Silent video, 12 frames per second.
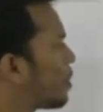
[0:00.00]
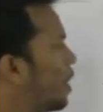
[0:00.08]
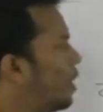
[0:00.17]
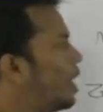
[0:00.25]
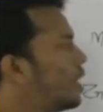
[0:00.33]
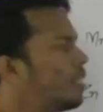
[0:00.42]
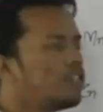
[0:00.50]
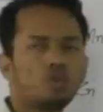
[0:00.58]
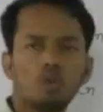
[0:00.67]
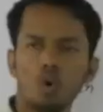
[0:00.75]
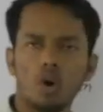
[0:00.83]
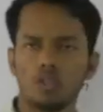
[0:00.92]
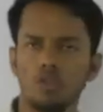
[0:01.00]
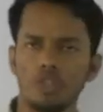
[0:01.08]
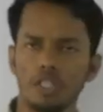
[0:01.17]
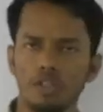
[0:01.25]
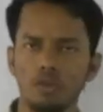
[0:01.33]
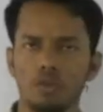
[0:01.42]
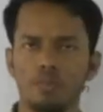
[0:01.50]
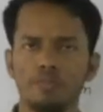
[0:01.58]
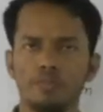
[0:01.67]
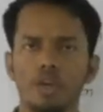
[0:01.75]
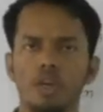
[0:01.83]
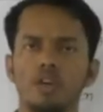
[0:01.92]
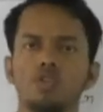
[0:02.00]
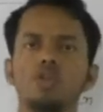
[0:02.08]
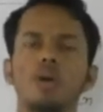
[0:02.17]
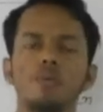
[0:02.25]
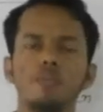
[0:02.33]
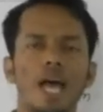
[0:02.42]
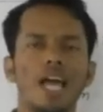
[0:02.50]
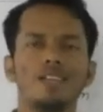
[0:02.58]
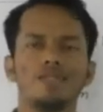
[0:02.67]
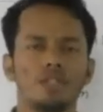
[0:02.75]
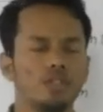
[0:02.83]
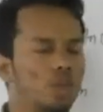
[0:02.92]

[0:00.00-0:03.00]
Here there is no oxygen, no. So you have to balance it.